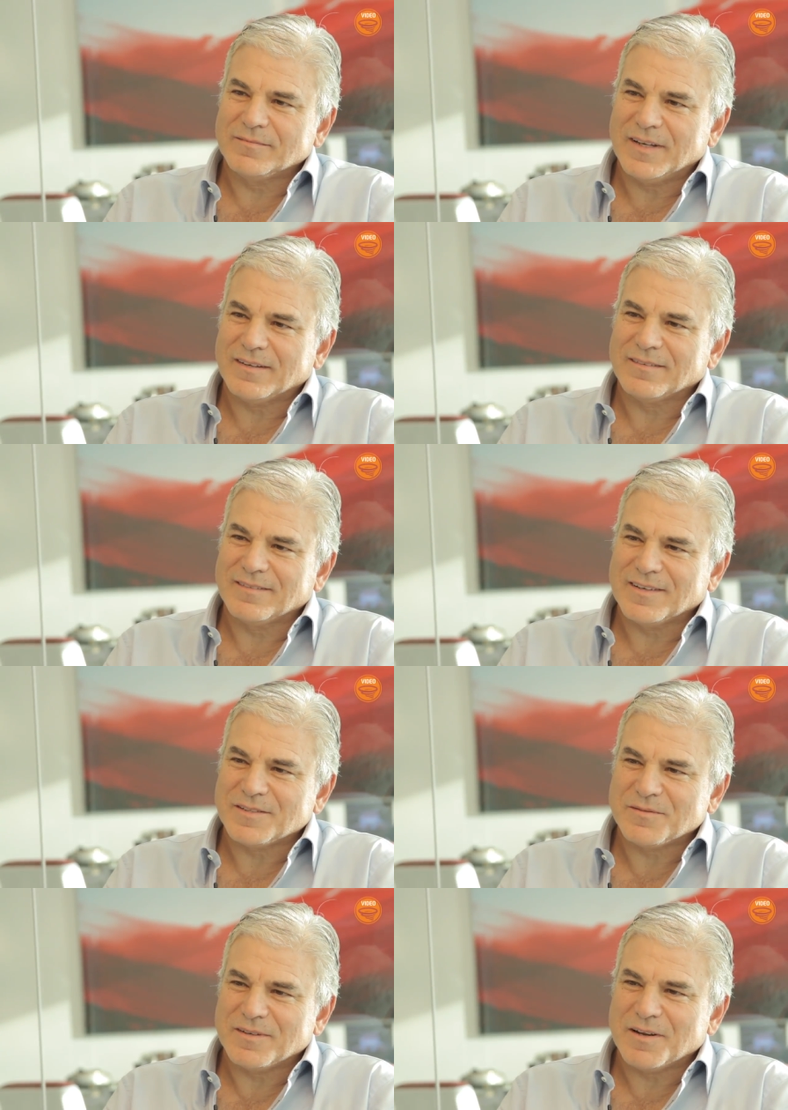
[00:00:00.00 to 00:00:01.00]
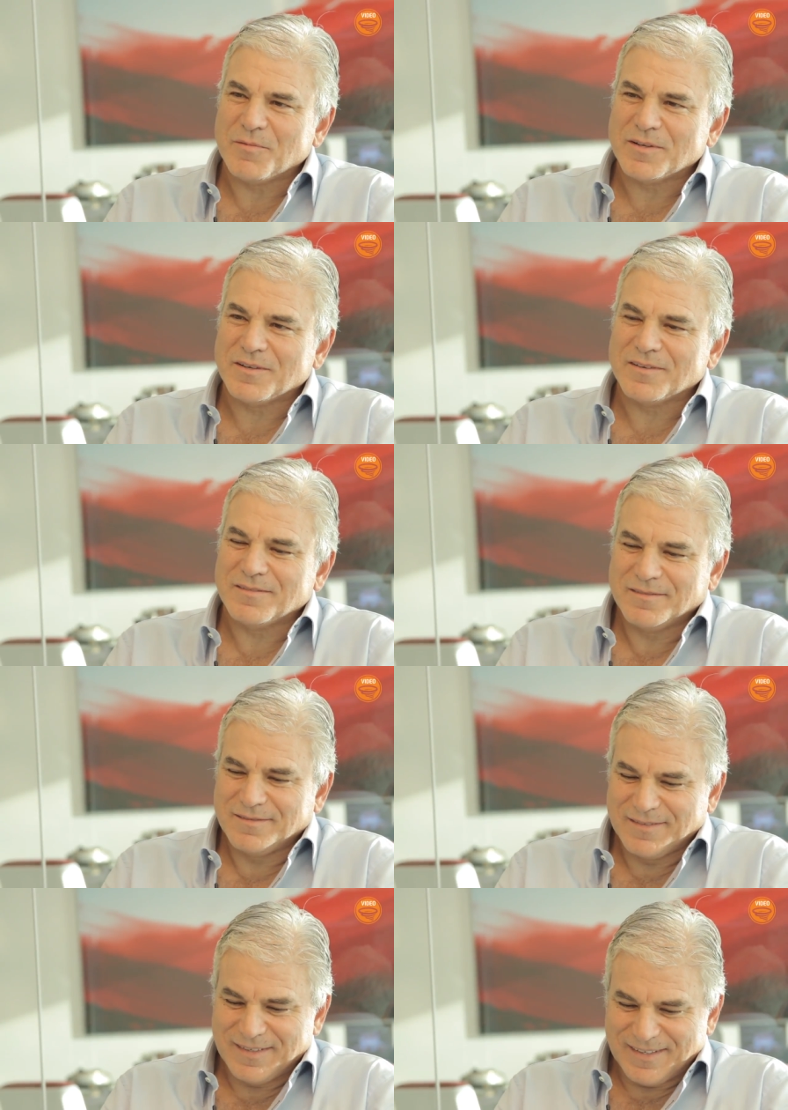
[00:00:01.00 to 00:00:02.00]
Yeah, that's what I went to,
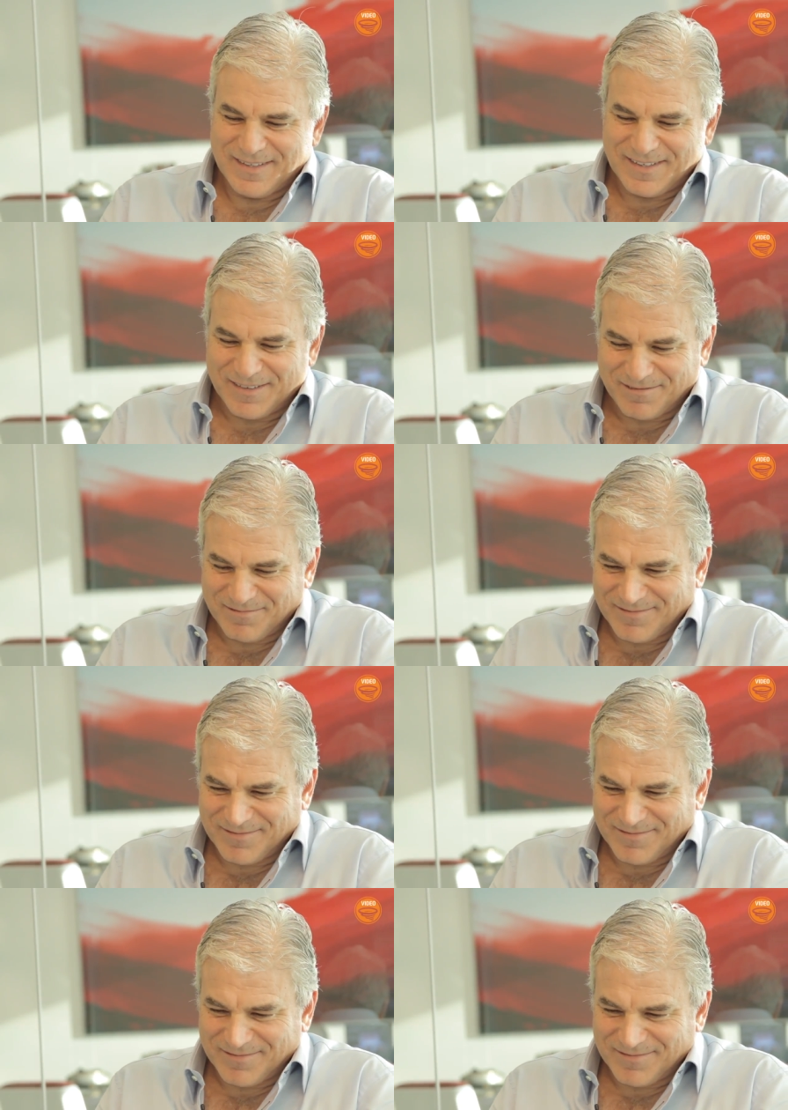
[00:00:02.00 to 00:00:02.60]
you know